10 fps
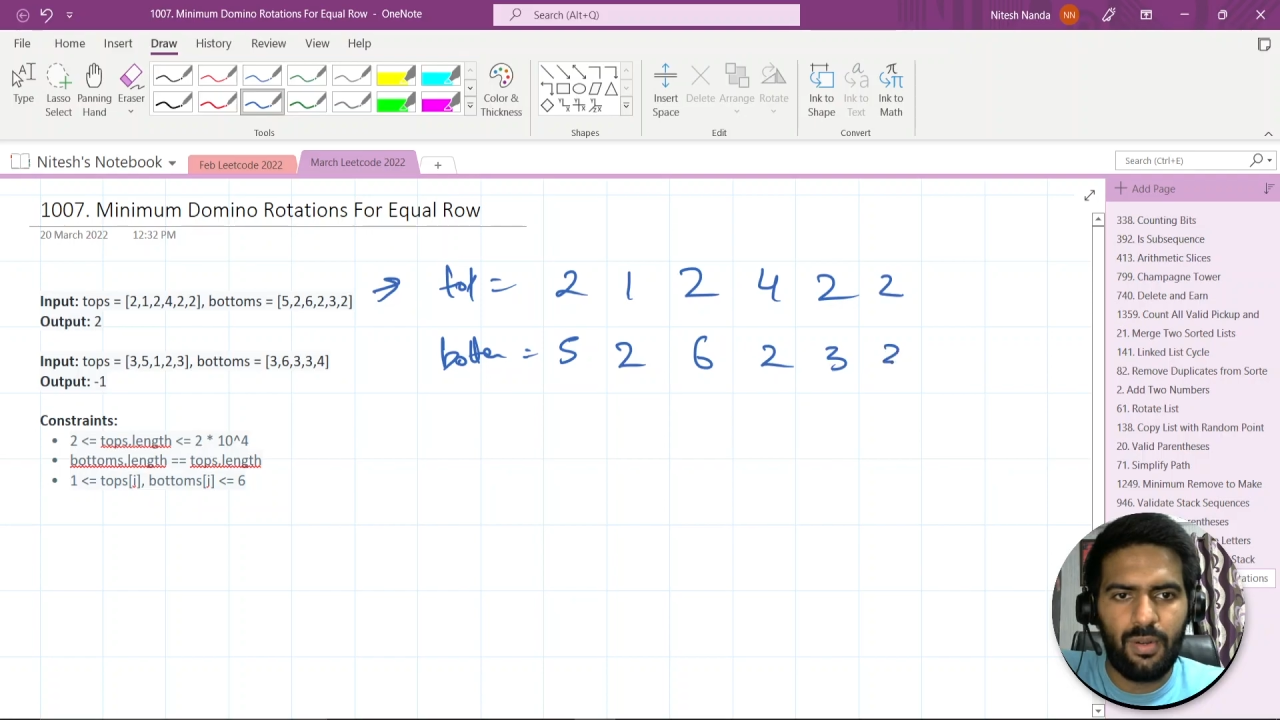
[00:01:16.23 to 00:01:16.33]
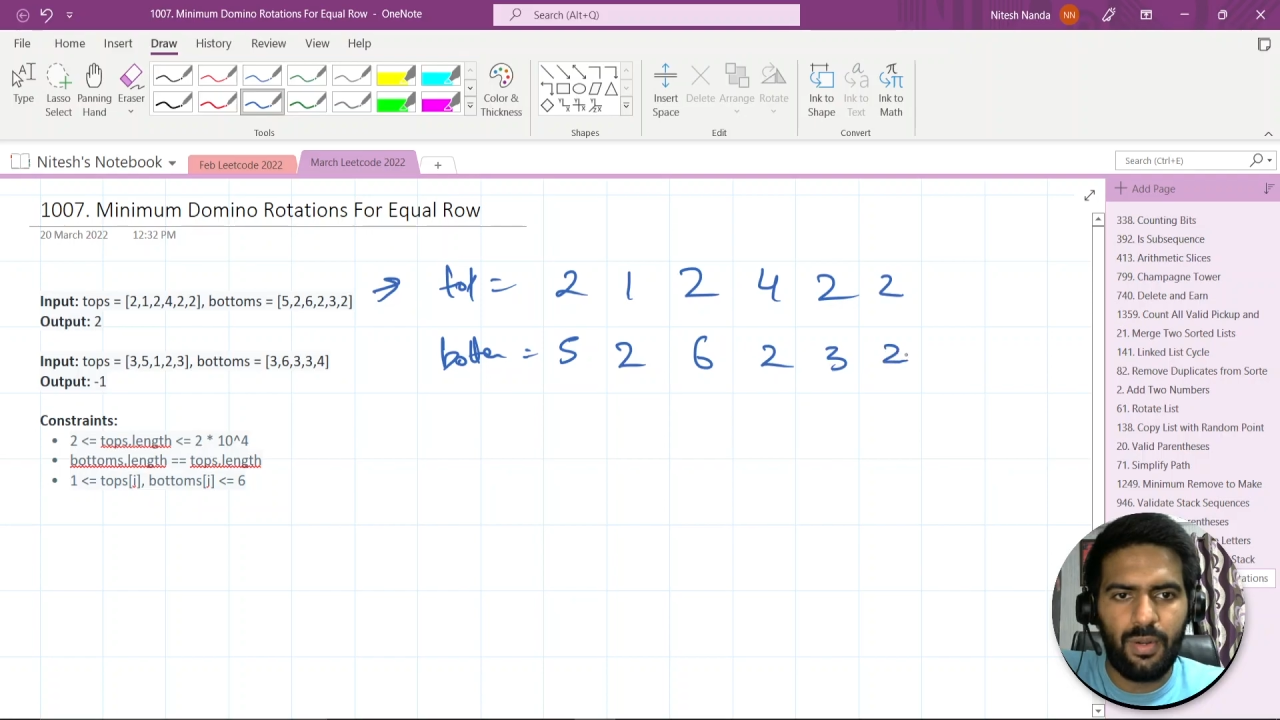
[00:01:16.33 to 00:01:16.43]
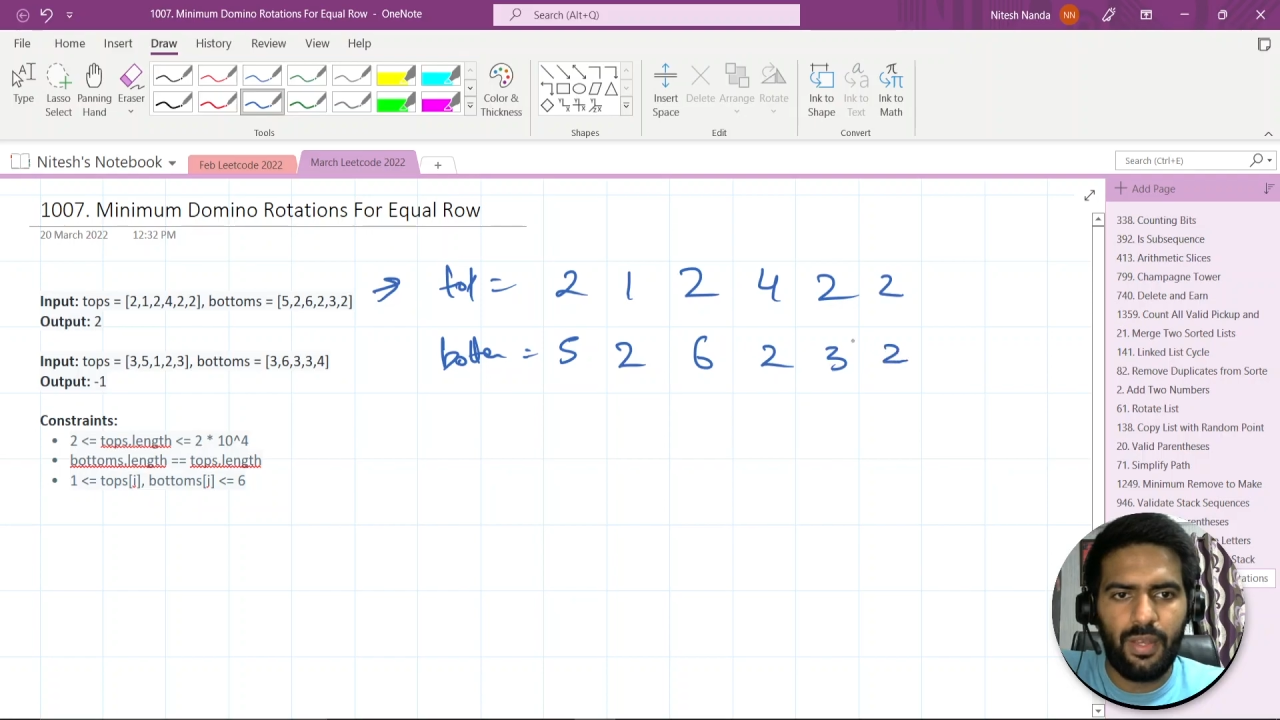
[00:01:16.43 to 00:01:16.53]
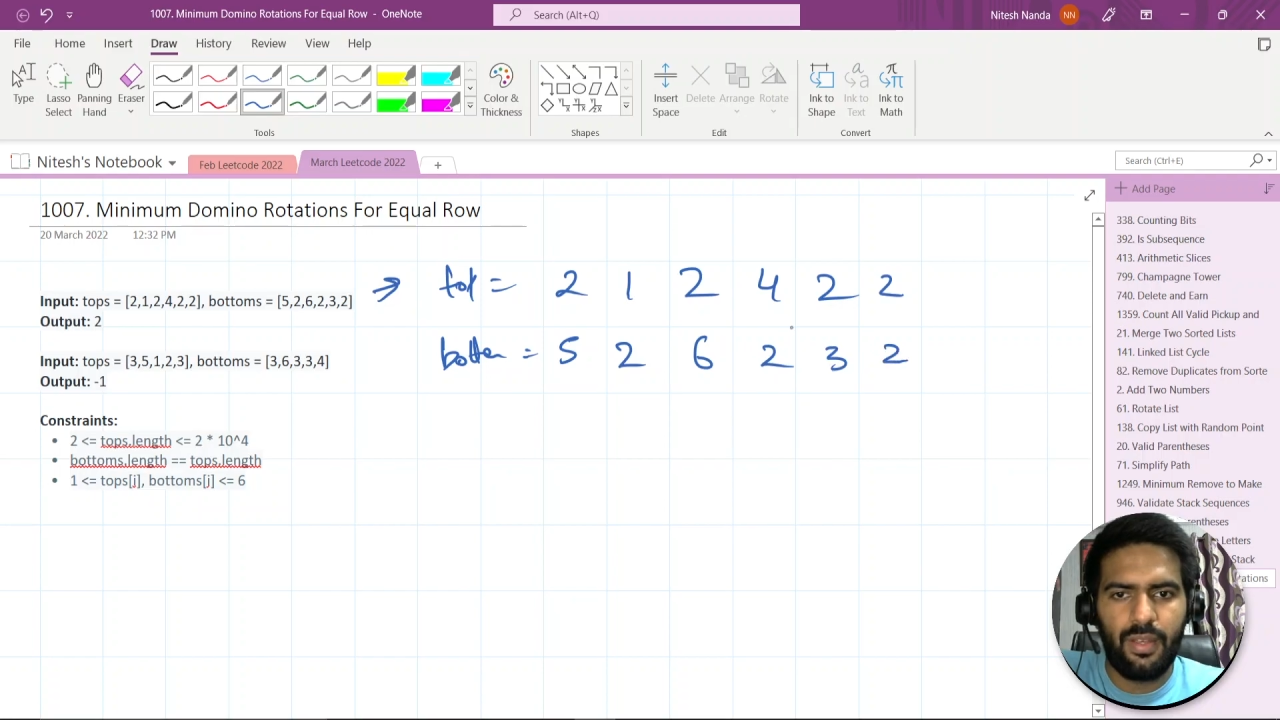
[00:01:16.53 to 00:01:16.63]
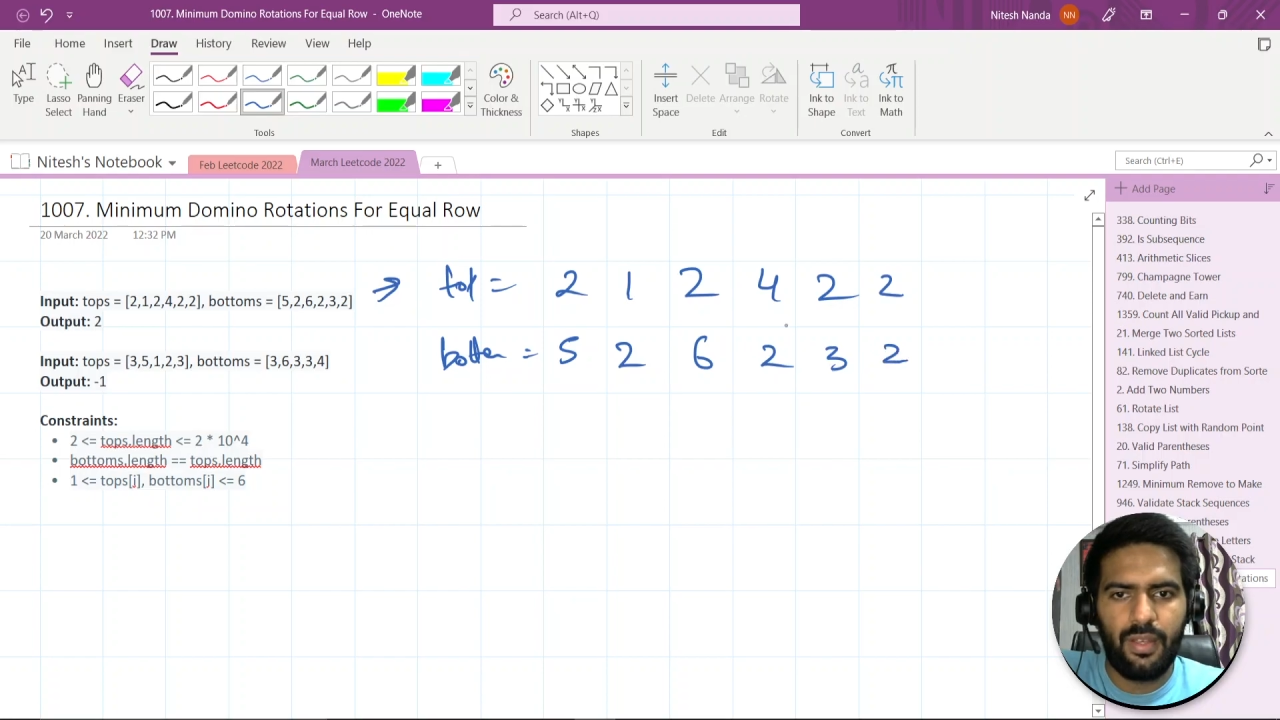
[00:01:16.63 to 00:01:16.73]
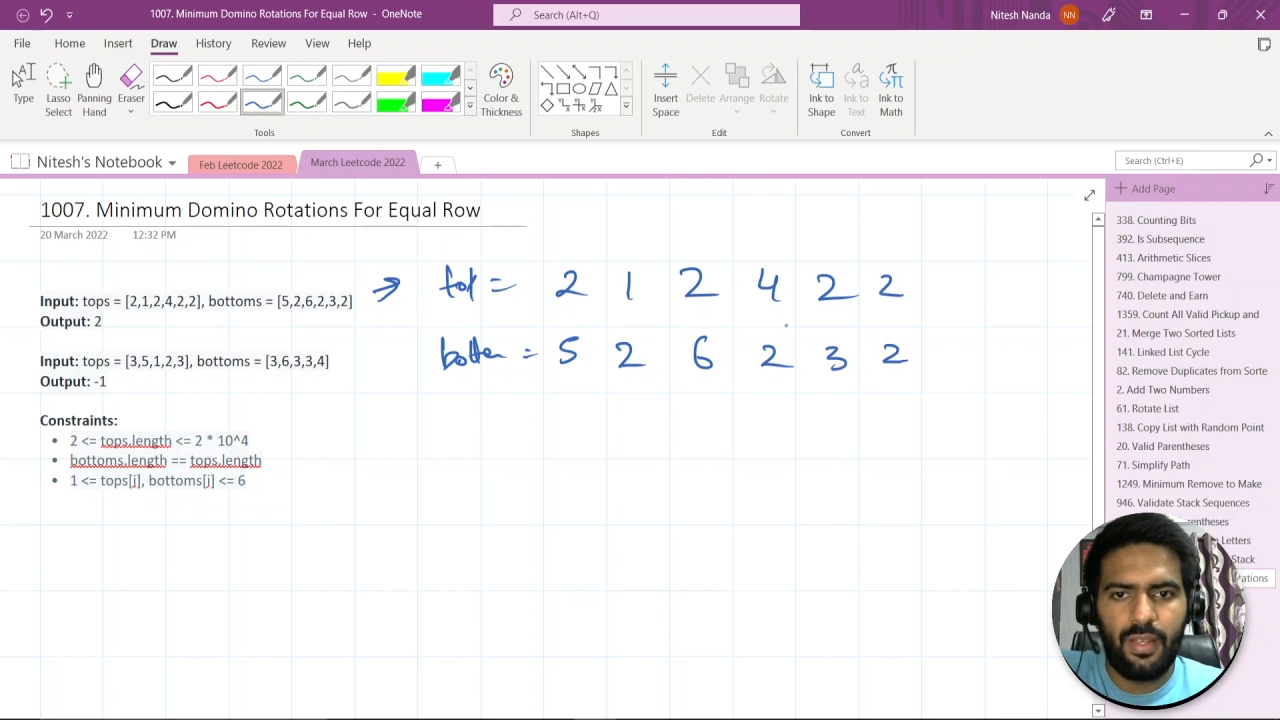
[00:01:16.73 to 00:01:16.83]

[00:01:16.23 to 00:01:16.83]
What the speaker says: Okay,